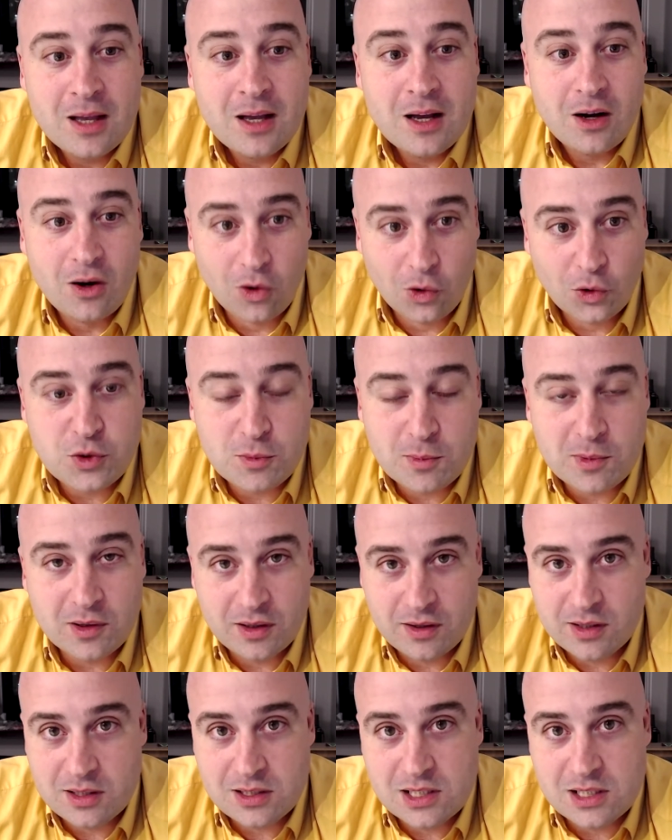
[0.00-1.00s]
Ultimately,
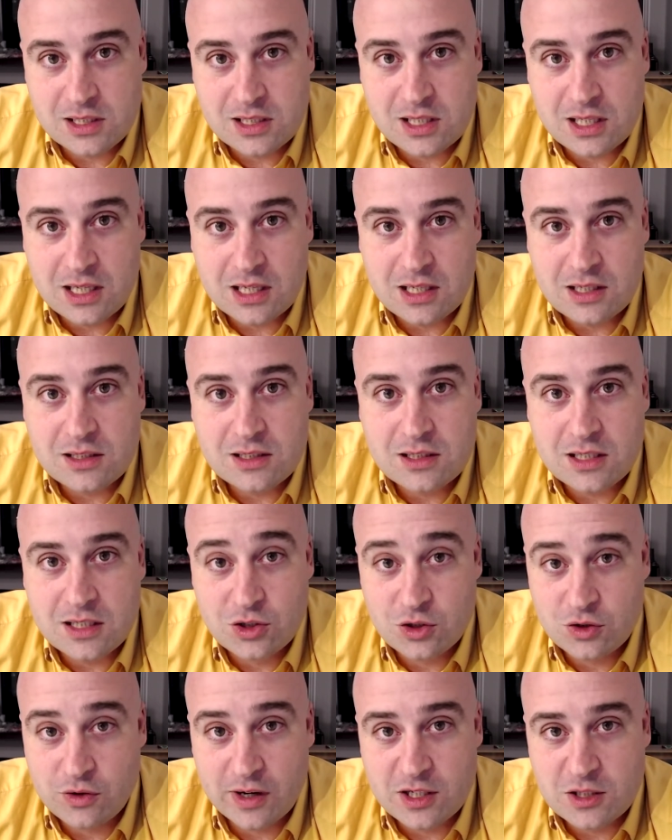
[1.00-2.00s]
this disease is
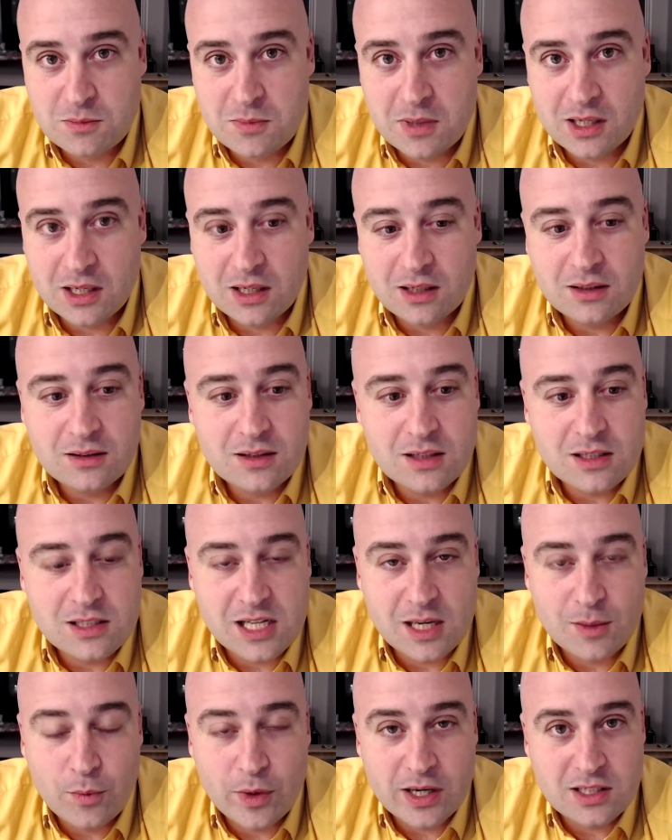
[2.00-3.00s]
transmitted the
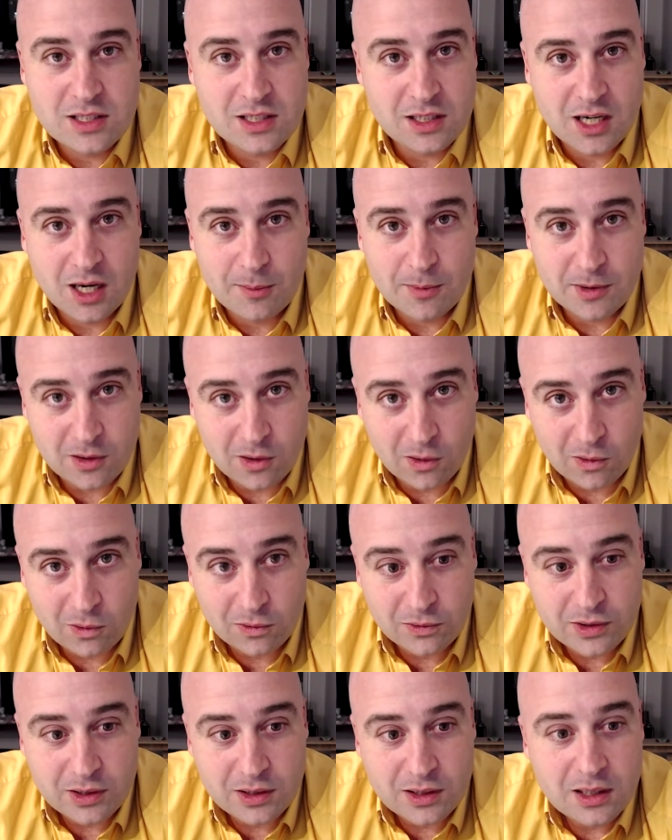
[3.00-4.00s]
same way as the common
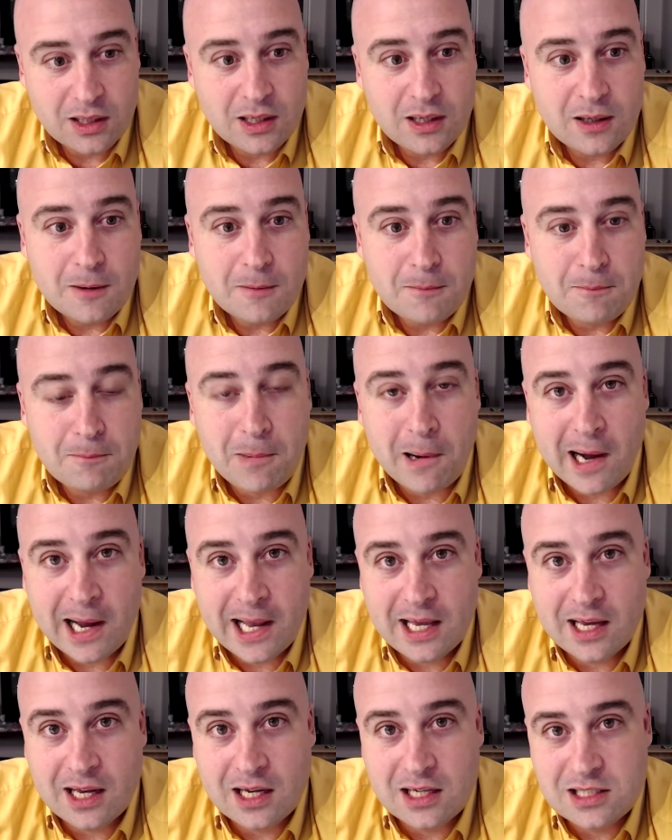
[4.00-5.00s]
cold.
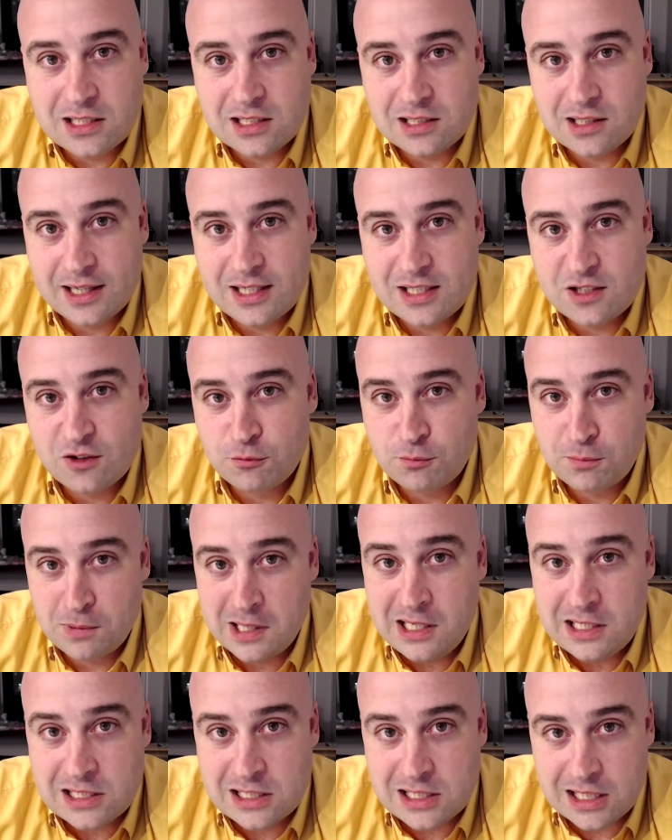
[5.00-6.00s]
Buying a slice of
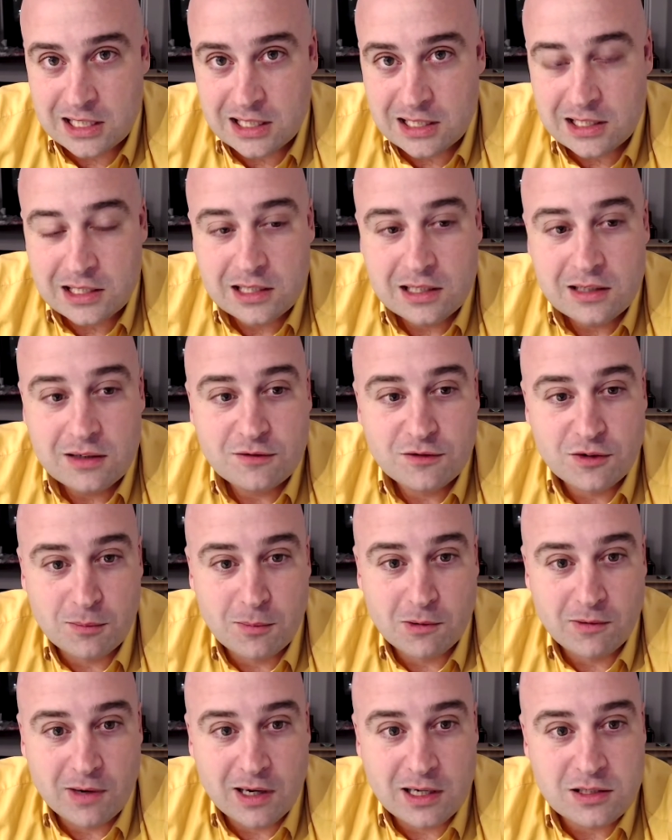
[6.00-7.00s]
pizza from a
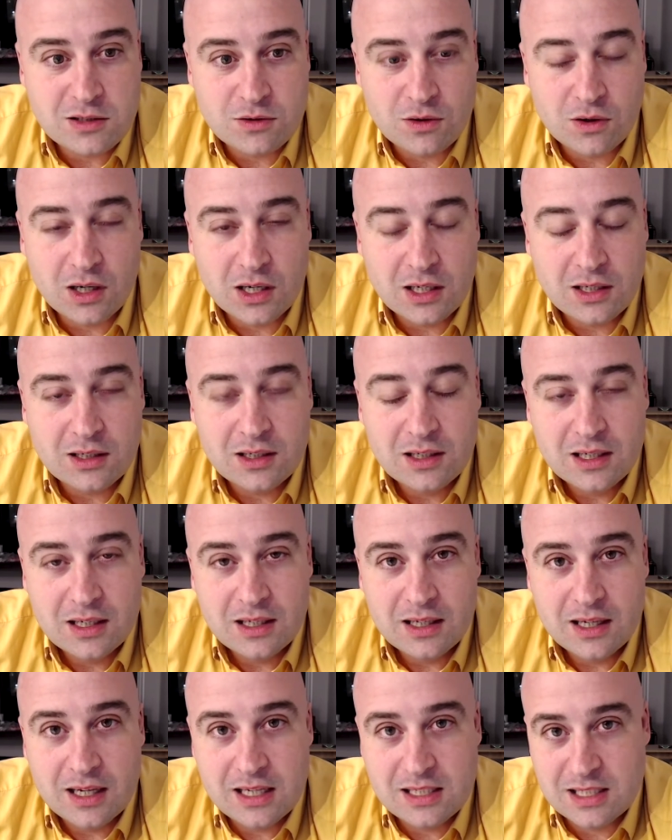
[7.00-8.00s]
restaurant
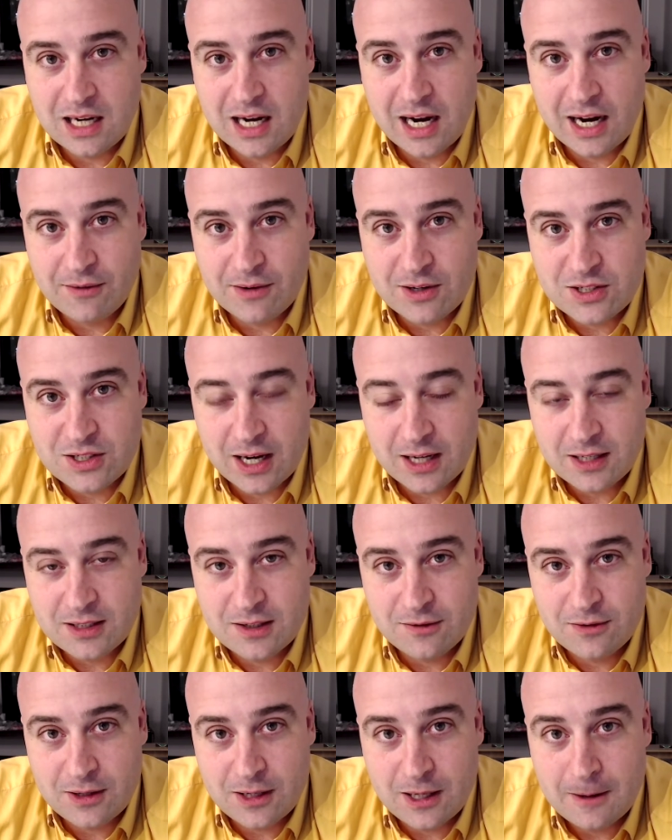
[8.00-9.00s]
is a high-risk
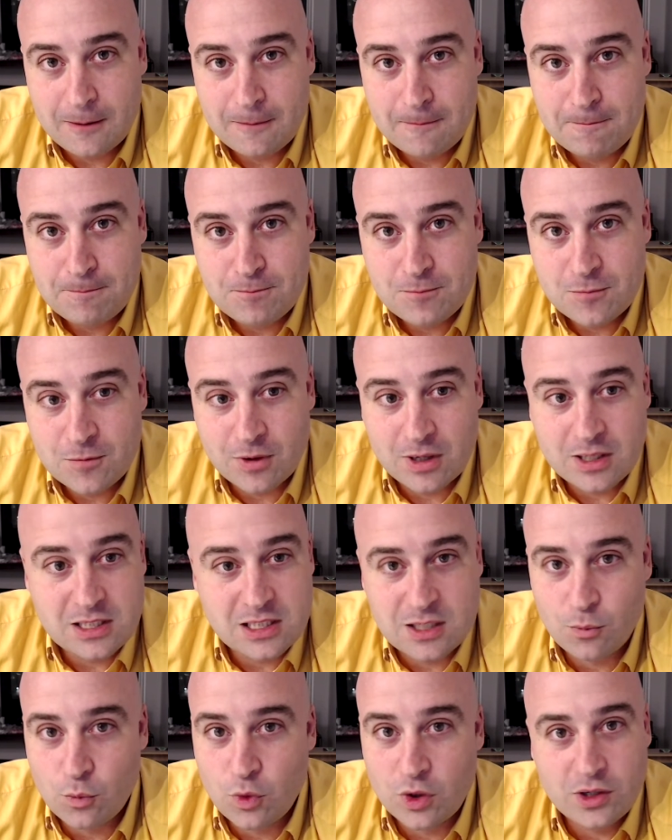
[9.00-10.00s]
activity, right?
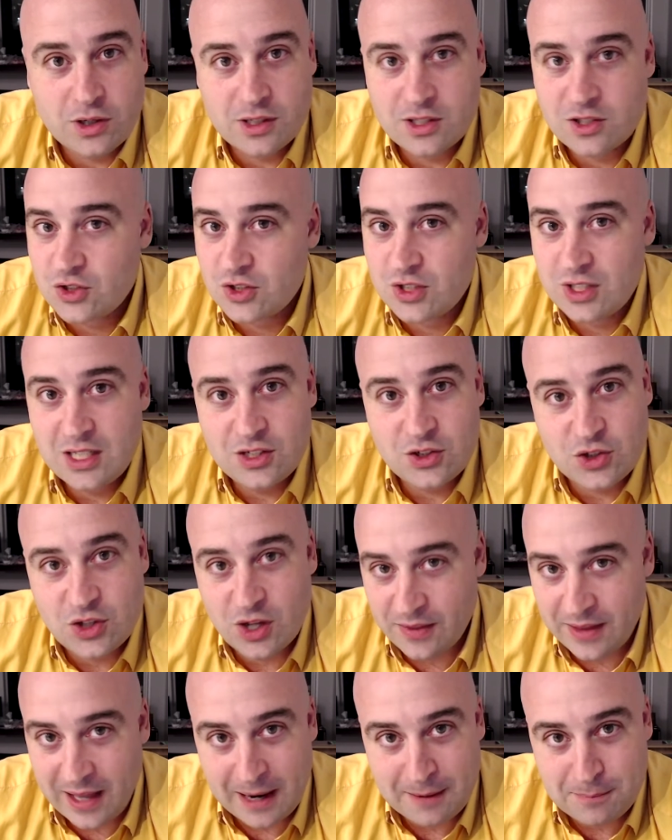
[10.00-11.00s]
Someone could have sneezed
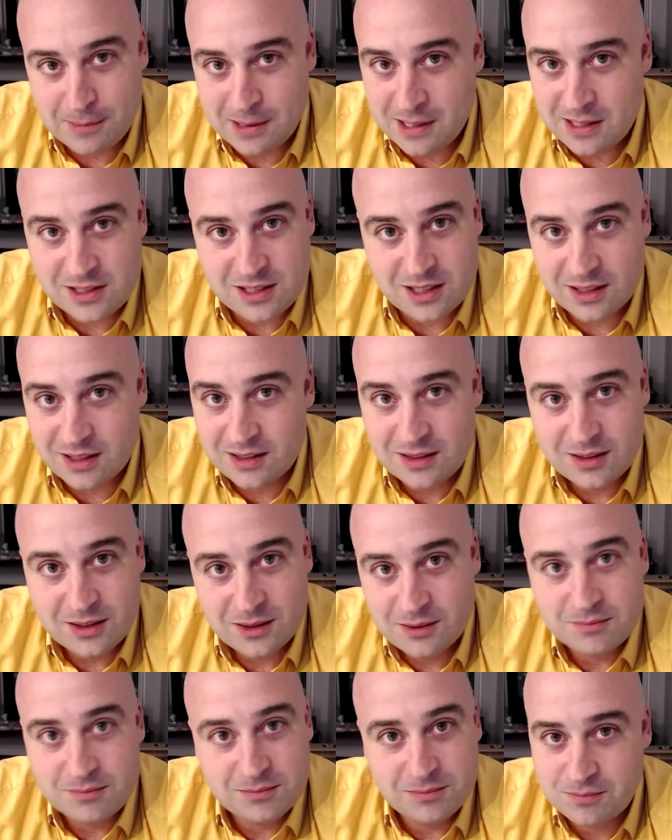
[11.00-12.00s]
on that pizza
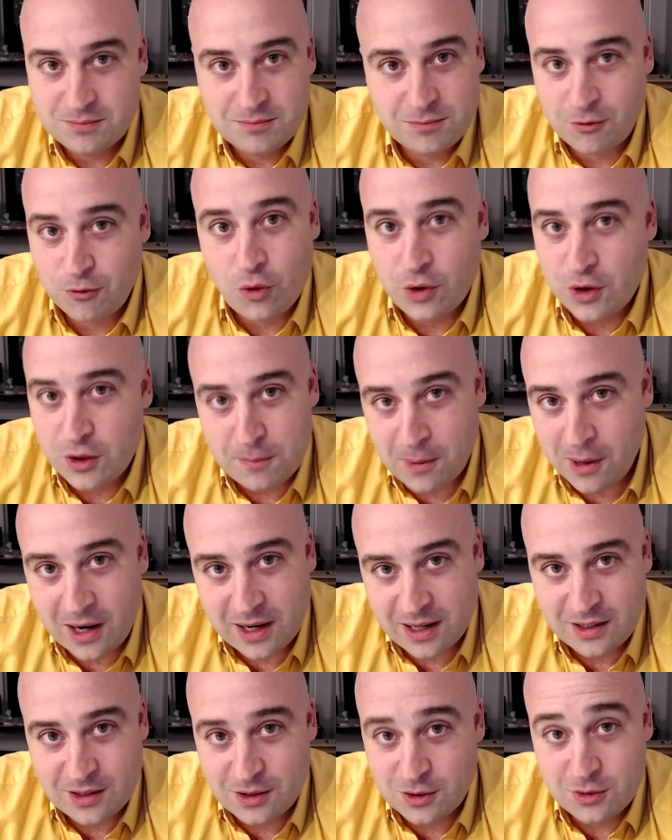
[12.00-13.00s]
before you bought
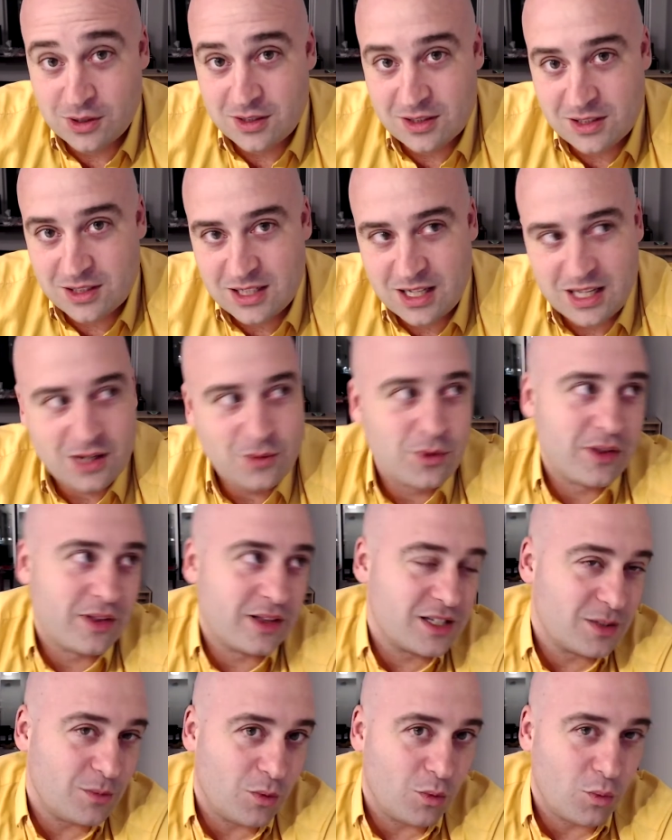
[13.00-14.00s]
it and you didn't see, whether that's
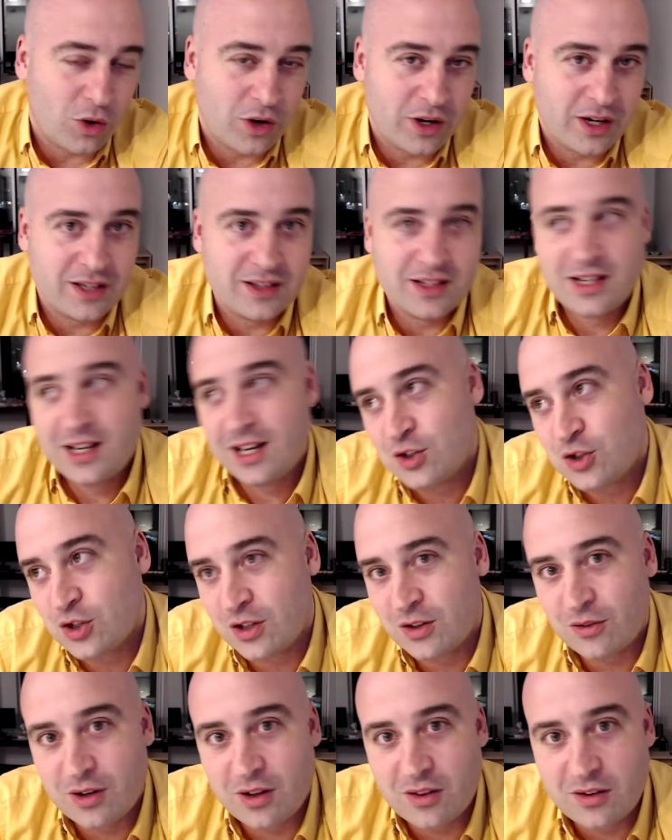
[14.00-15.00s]
someone working in the kitchen or
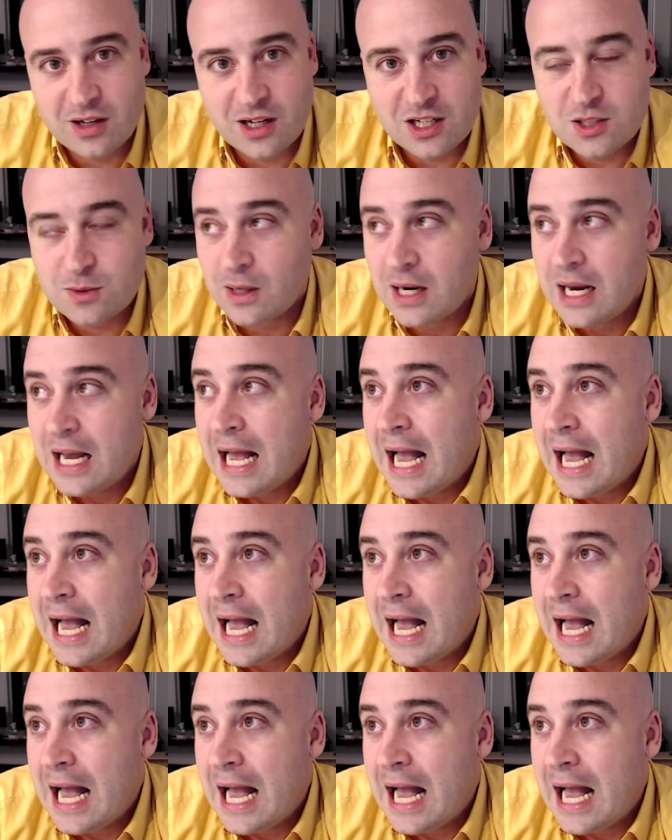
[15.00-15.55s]
another customer.